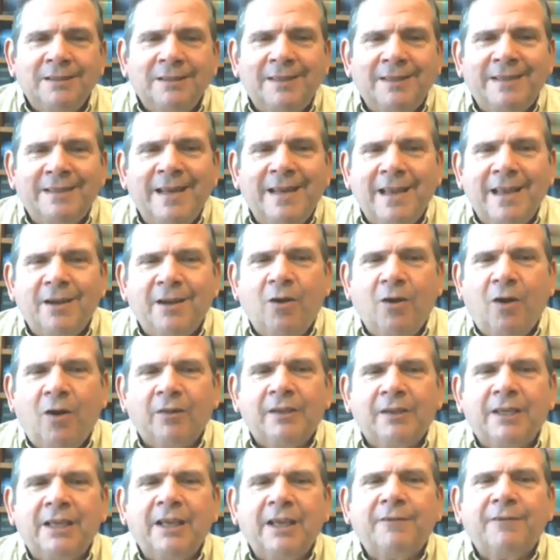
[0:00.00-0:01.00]
today
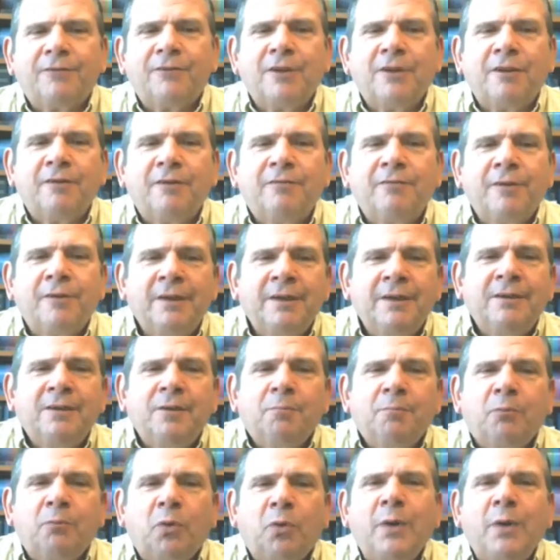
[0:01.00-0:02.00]
called the gift of
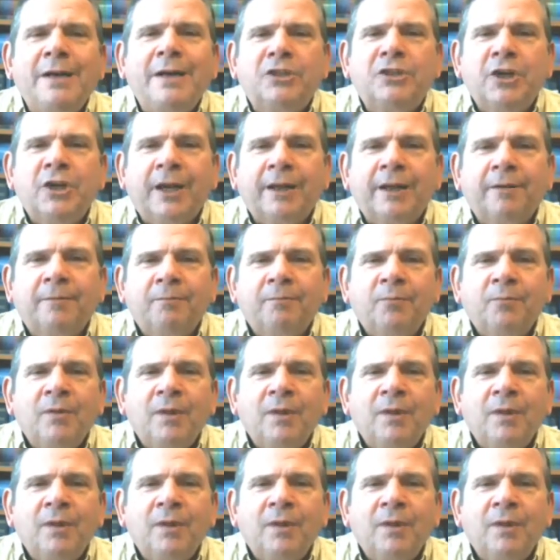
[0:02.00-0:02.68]
preaching.